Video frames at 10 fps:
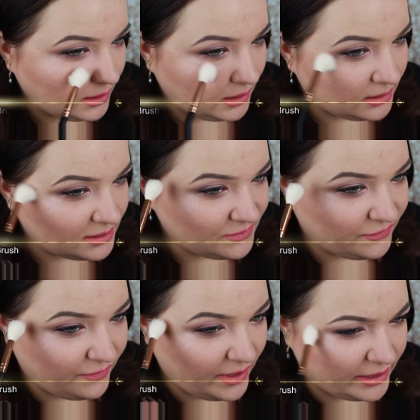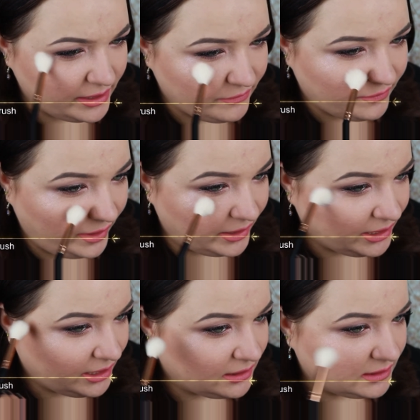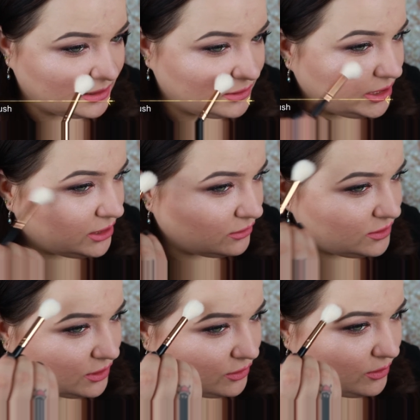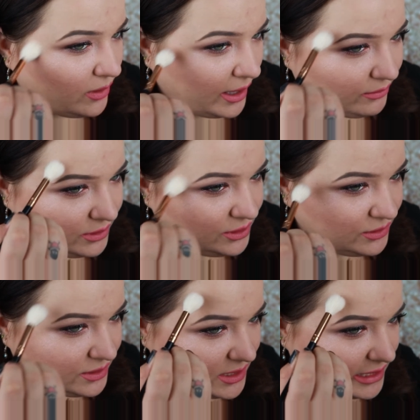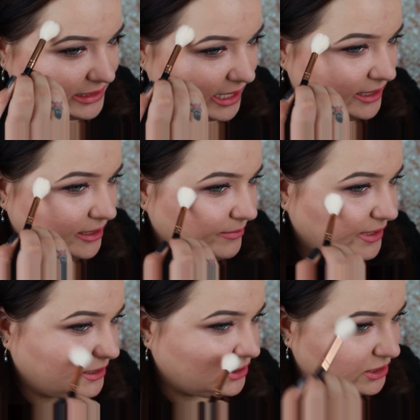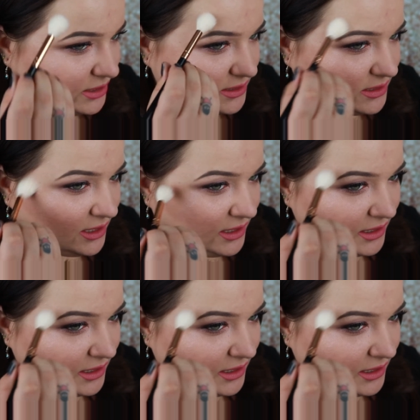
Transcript: It is very, very glittery though, so I would use a tiny bit just.